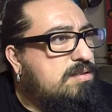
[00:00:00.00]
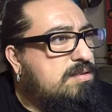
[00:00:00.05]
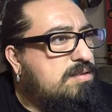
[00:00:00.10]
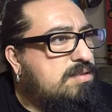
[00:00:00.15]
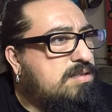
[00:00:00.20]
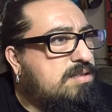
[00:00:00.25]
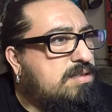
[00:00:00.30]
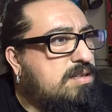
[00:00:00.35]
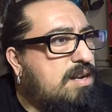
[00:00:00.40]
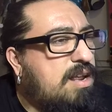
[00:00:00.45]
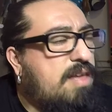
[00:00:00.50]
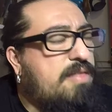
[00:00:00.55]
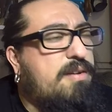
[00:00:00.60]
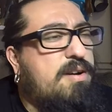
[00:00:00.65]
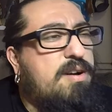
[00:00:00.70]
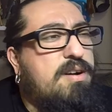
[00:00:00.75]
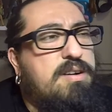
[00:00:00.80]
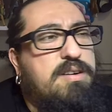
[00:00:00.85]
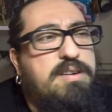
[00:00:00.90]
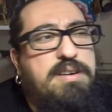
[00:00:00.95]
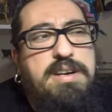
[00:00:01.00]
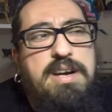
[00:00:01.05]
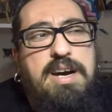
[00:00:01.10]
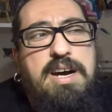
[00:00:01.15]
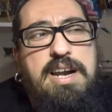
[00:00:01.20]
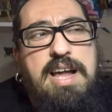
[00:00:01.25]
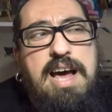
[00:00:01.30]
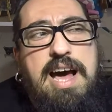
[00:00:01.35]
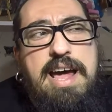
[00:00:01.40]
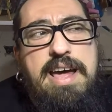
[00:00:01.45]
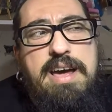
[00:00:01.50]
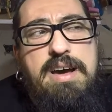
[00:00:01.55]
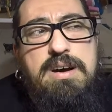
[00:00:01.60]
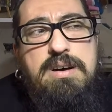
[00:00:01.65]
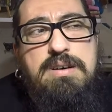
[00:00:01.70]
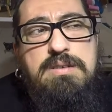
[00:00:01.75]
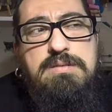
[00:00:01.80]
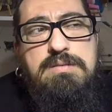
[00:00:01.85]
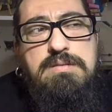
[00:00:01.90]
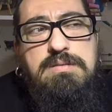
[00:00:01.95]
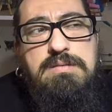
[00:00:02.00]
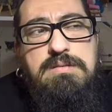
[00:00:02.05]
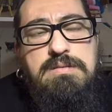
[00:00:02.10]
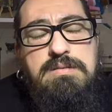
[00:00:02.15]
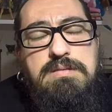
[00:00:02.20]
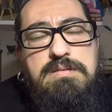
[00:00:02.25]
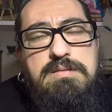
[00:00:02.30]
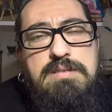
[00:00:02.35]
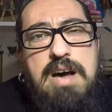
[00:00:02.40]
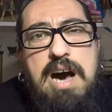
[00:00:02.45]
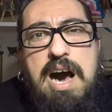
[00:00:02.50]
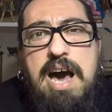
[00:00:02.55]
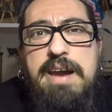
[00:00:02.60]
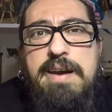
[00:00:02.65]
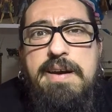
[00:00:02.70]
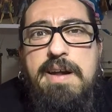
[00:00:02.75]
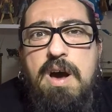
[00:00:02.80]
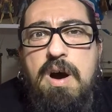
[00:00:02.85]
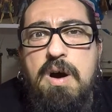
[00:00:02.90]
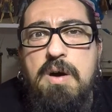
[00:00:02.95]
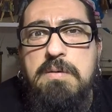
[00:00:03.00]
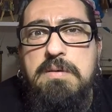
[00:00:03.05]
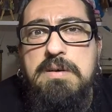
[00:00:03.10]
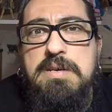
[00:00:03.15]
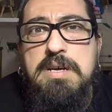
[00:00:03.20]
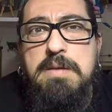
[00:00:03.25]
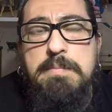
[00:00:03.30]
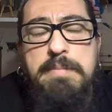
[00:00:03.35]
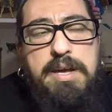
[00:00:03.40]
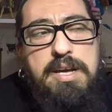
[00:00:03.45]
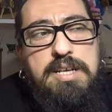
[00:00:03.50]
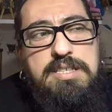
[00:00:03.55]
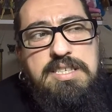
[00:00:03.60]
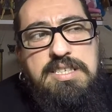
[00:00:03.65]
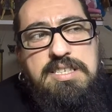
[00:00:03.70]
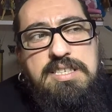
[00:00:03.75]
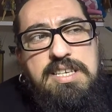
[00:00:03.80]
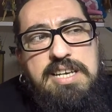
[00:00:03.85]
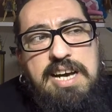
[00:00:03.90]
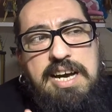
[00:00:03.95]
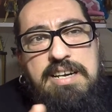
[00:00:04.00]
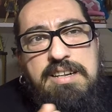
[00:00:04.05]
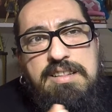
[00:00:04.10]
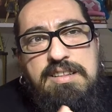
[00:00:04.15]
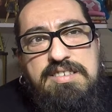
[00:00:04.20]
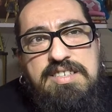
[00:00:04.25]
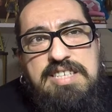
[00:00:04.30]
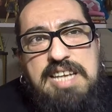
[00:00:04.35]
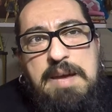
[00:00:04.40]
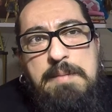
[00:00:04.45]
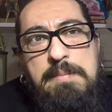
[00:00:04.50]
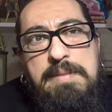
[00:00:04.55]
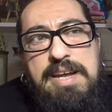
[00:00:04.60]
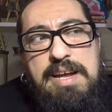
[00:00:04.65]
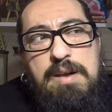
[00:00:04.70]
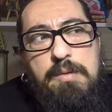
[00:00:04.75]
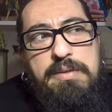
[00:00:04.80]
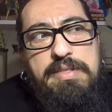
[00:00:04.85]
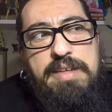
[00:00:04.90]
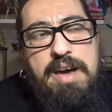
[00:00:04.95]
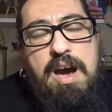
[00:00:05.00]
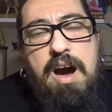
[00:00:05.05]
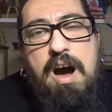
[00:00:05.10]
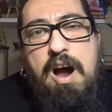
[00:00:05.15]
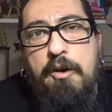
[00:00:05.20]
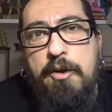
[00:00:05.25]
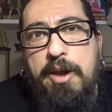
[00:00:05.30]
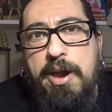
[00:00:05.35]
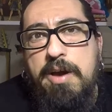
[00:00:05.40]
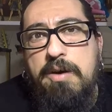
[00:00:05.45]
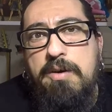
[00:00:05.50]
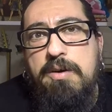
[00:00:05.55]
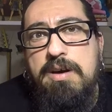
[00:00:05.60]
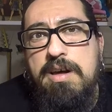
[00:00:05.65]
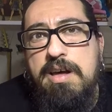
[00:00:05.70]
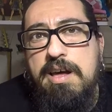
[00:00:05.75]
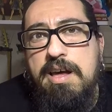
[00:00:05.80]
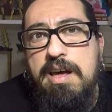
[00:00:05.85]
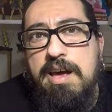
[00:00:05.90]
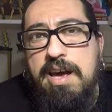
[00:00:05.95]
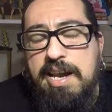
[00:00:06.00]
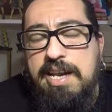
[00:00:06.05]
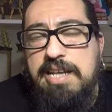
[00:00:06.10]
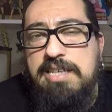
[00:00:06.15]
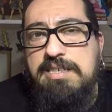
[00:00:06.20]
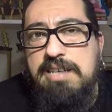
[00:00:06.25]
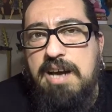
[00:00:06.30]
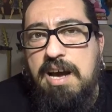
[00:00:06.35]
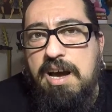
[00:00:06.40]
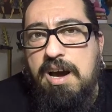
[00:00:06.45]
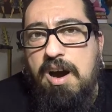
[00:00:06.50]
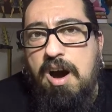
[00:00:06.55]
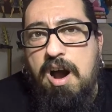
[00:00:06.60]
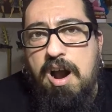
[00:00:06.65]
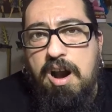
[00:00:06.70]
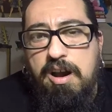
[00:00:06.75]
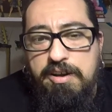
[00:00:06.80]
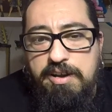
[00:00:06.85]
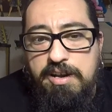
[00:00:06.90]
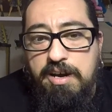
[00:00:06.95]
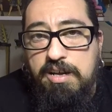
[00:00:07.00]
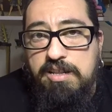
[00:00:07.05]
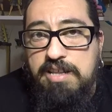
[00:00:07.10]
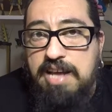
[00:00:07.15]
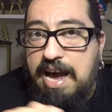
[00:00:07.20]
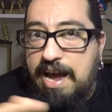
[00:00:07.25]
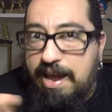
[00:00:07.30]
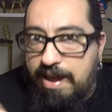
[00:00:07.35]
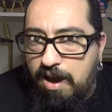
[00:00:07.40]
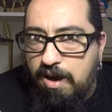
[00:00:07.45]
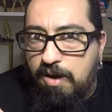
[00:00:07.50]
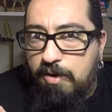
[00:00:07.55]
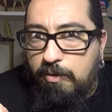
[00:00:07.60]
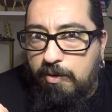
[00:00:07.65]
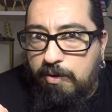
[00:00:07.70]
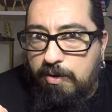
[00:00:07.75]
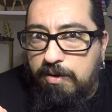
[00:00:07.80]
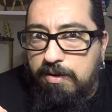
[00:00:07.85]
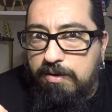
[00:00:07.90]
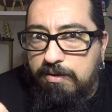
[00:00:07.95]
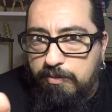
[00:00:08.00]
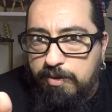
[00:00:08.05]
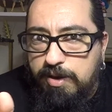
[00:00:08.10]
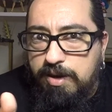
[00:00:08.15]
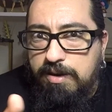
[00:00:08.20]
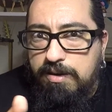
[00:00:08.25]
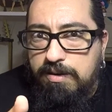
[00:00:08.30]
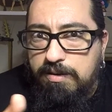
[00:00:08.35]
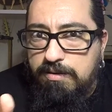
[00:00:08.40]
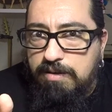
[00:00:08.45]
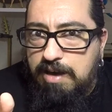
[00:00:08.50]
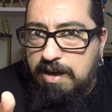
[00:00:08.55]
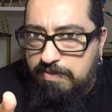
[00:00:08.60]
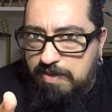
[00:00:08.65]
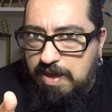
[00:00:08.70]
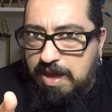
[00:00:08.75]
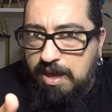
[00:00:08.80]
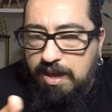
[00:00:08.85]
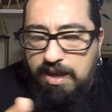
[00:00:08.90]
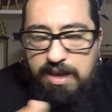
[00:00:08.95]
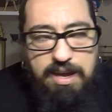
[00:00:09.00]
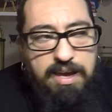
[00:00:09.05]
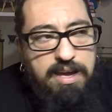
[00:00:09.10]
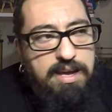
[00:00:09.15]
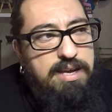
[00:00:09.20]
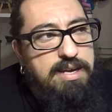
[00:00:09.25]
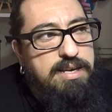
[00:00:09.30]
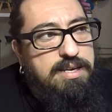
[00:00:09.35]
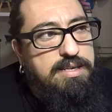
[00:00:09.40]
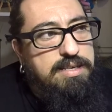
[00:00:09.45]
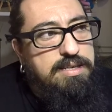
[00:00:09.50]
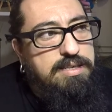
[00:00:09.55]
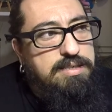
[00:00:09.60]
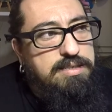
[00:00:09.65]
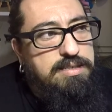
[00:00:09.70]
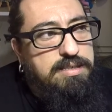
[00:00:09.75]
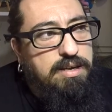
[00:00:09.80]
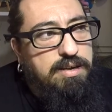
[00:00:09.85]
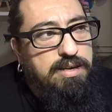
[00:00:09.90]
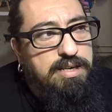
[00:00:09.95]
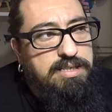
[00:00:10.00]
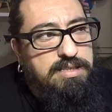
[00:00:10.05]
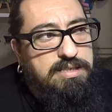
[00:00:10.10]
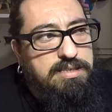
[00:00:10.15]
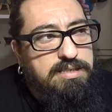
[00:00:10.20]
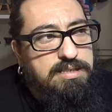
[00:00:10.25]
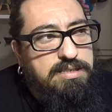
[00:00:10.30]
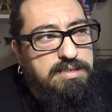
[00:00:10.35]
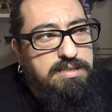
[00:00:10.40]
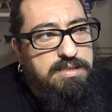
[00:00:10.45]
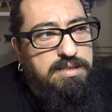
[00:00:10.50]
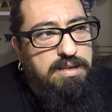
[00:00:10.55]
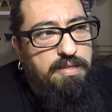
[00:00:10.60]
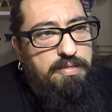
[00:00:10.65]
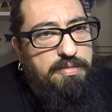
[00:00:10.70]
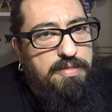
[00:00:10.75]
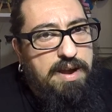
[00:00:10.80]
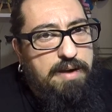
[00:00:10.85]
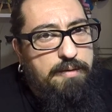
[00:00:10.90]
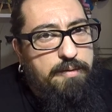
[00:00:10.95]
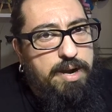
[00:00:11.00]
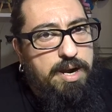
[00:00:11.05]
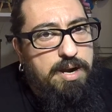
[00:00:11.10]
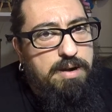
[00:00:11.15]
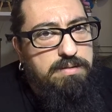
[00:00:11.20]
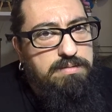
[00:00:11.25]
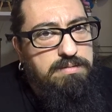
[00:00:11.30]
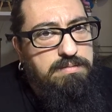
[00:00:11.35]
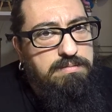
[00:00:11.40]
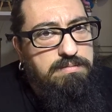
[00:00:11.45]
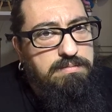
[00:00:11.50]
Slither.io? I don't know, because it's kind of the same deal with Agario, and it's agar.io, I think. So it's Slitherio?